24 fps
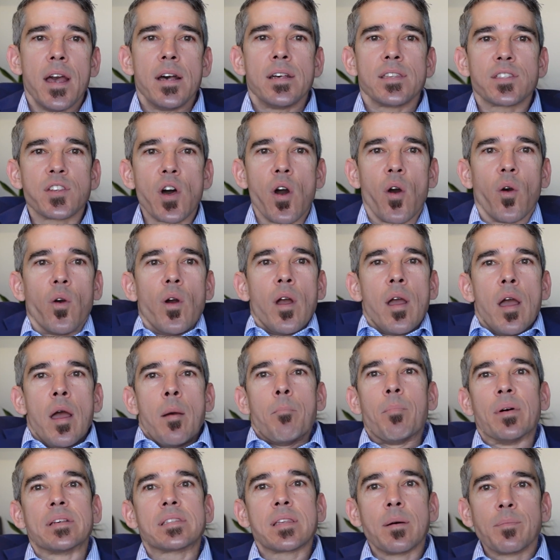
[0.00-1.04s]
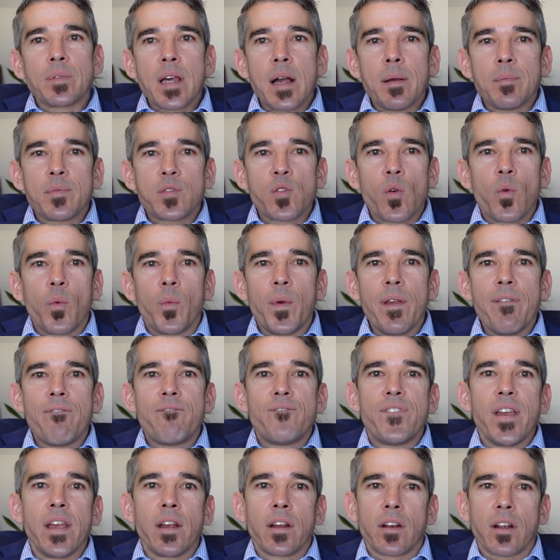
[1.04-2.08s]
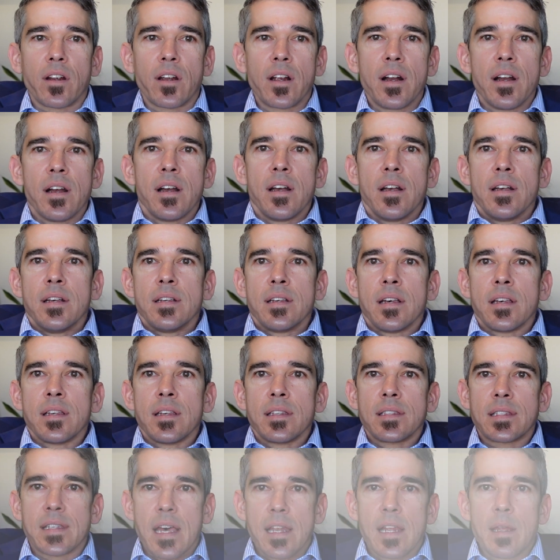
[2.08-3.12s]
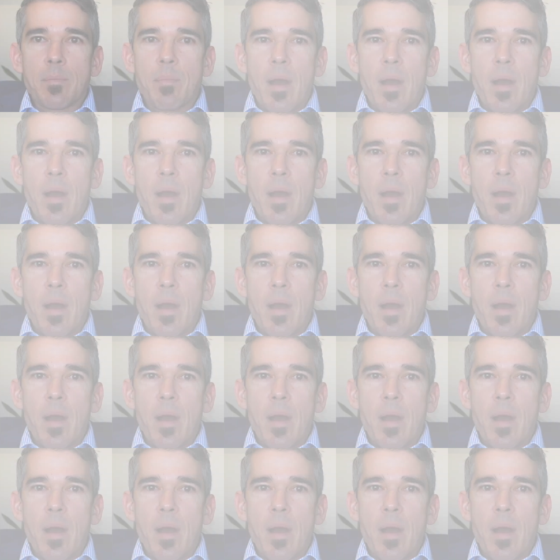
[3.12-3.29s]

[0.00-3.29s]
So, but sometimes we fear setting